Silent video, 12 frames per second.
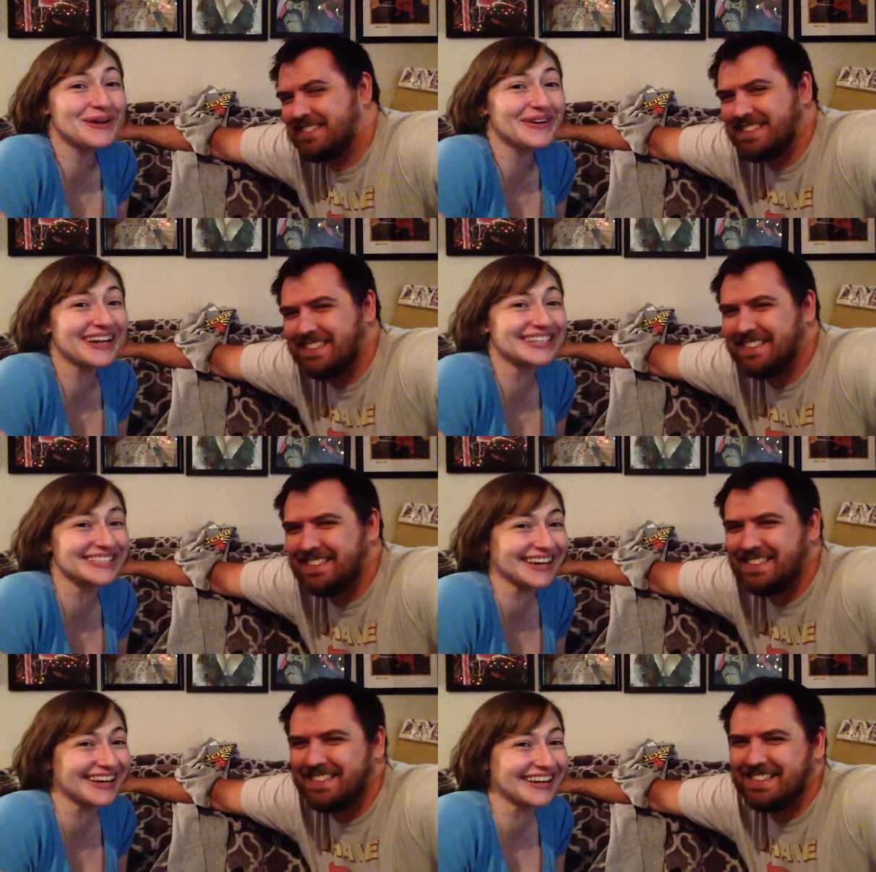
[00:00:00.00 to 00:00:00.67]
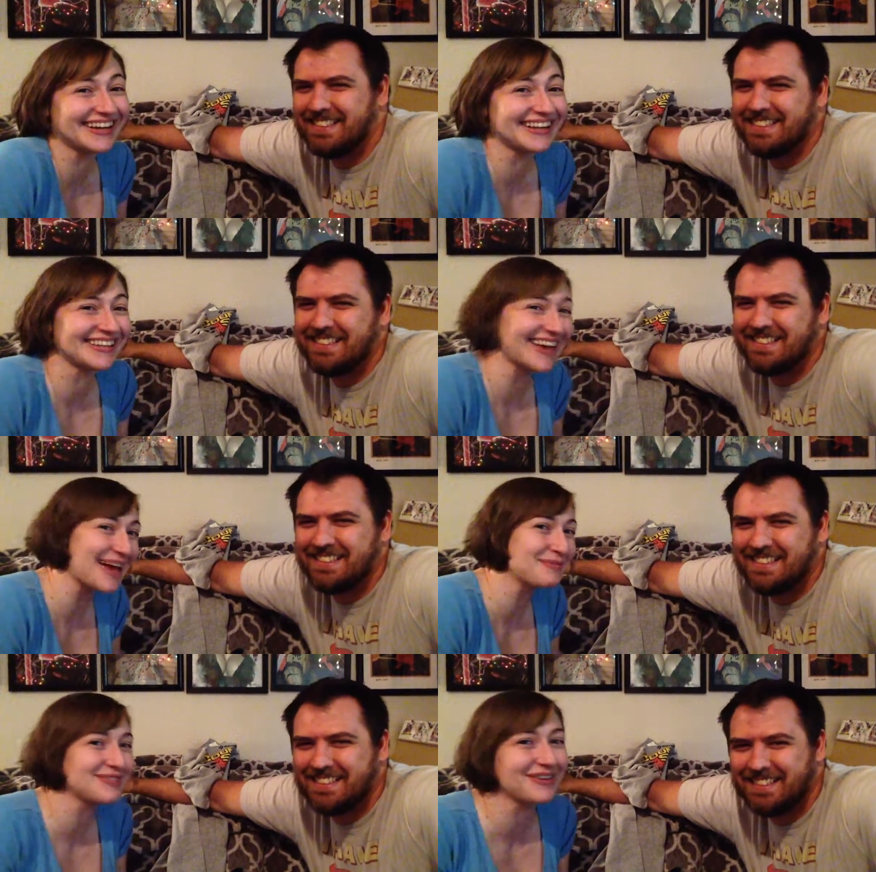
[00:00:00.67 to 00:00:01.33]
Speaker 1: know what it's called.
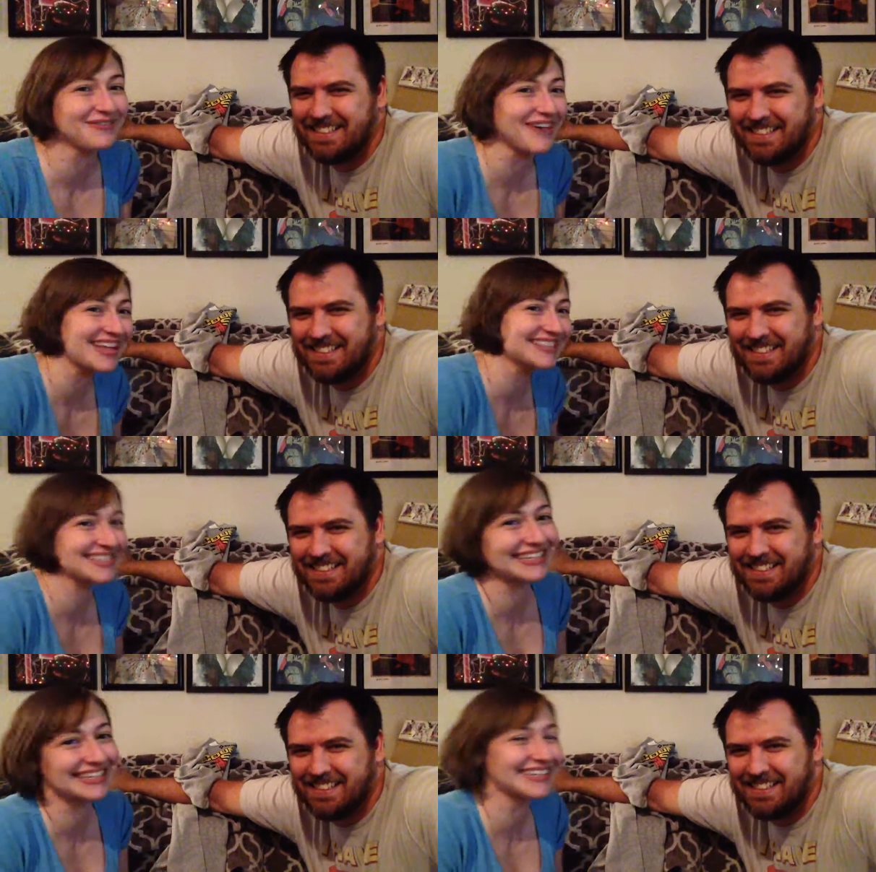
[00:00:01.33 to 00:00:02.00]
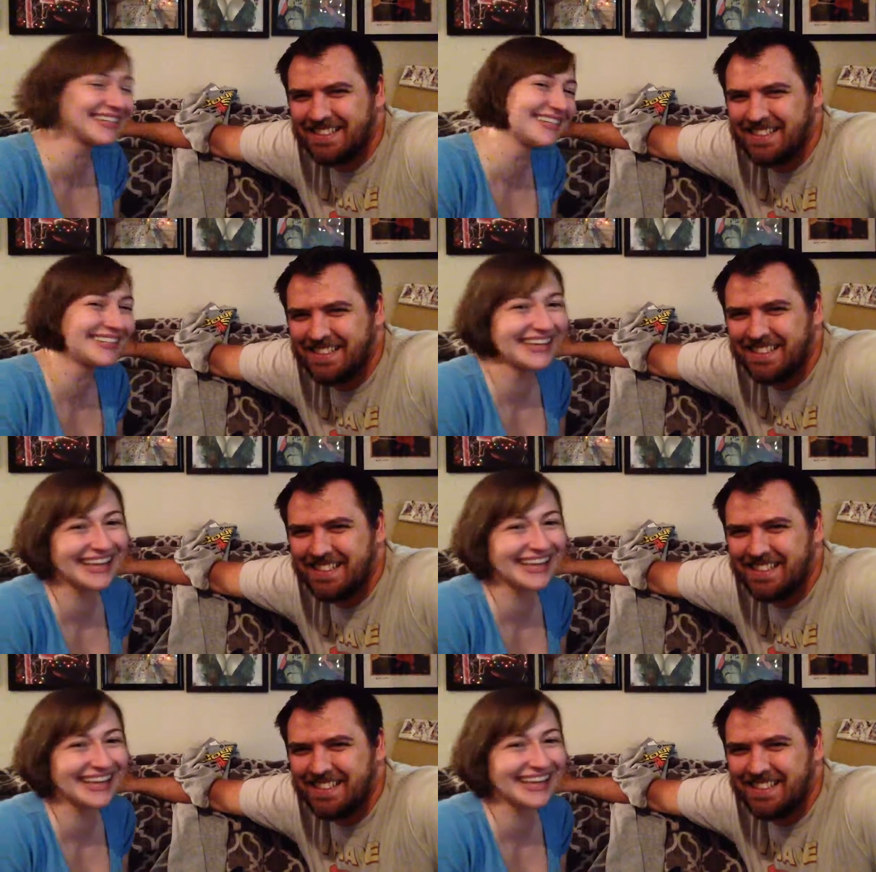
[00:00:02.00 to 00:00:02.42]
I'm so fancy.